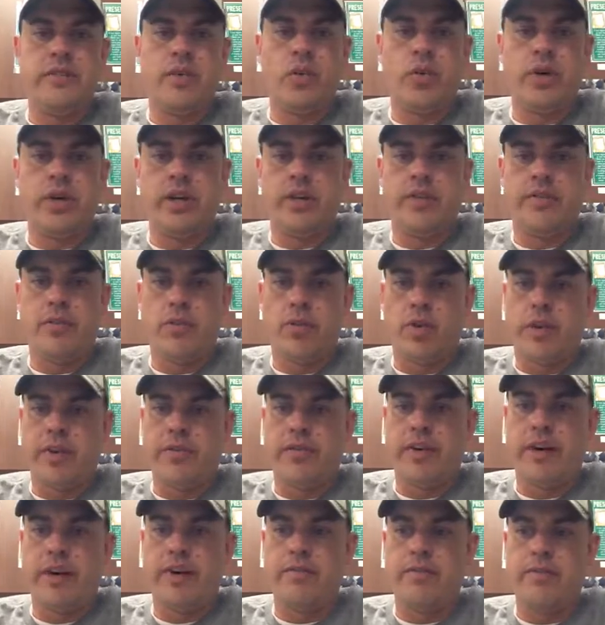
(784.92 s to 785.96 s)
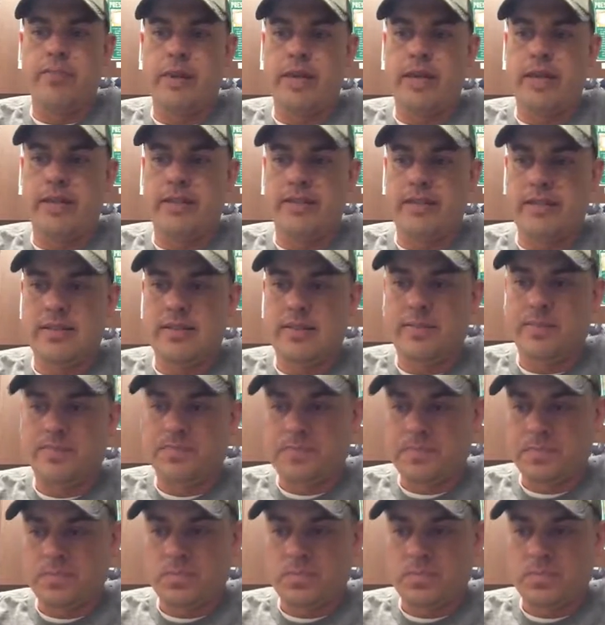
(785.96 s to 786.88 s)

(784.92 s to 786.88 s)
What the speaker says: 40 to 45 minutes